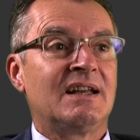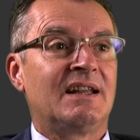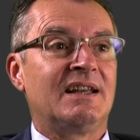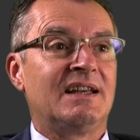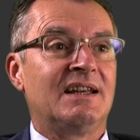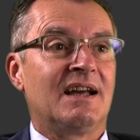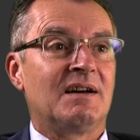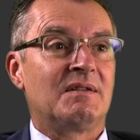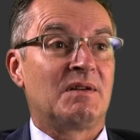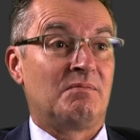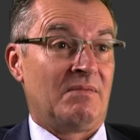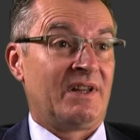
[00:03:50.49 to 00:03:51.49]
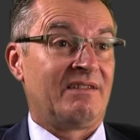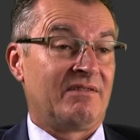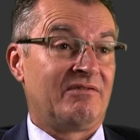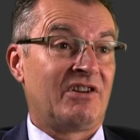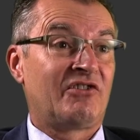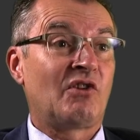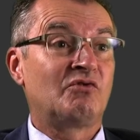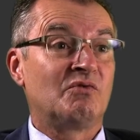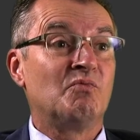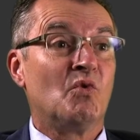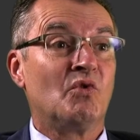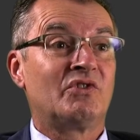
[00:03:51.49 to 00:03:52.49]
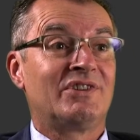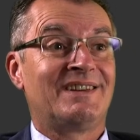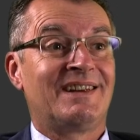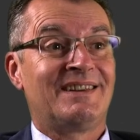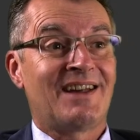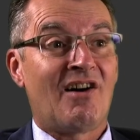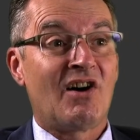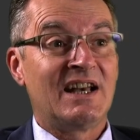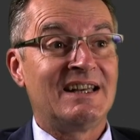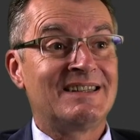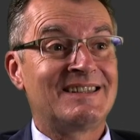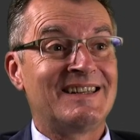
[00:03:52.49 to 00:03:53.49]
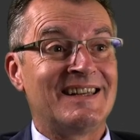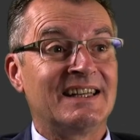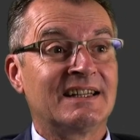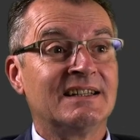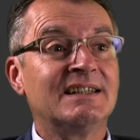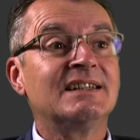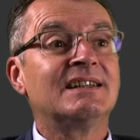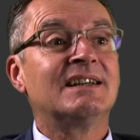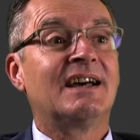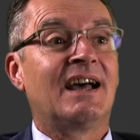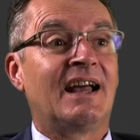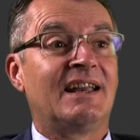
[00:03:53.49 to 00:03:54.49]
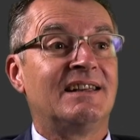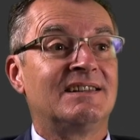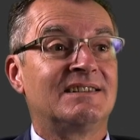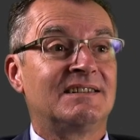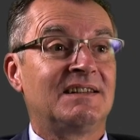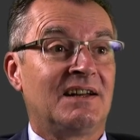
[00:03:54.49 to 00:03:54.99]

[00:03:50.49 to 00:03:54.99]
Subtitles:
the resultant water is highly acidic and